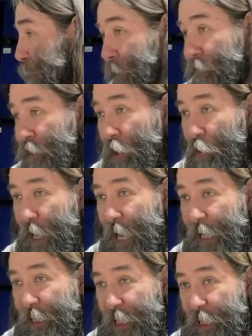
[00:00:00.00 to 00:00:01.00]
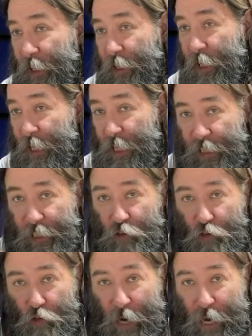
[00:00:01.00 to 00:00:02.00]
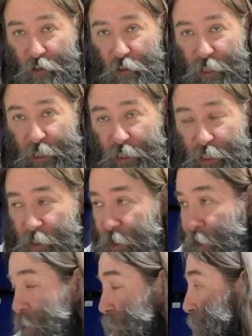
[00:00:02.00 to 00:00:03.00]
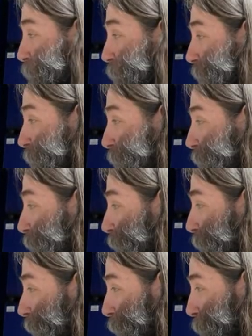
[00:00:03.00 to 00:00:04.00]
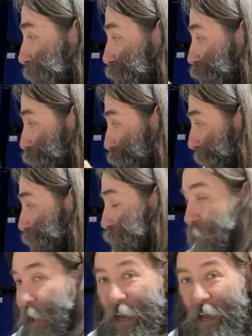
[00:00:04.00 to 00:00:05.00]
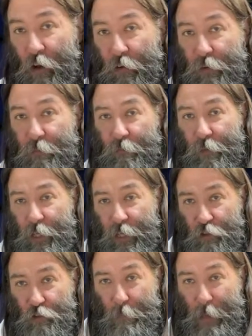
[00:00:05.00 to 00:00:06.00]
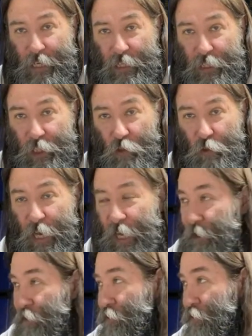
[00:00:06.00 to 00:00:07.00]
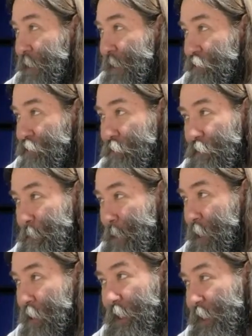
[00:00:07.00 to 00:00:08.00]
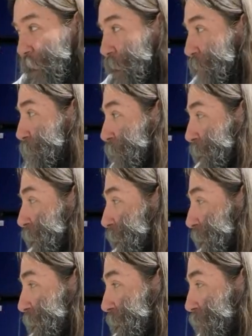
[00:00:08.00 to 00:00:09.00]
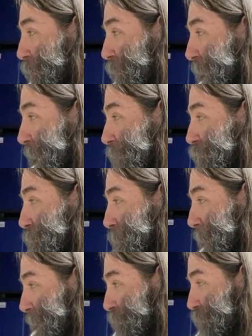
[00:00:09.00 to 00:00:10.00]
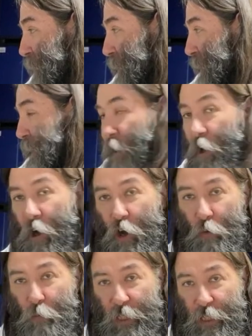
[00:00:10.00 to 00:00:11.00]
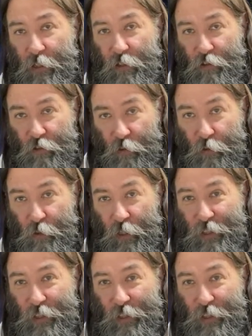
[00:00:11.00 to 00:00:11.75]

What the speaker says: we have Kodak ink, the ink is granulated here. It's crushed down. It's made in the United States of America. And that's basically all we need to do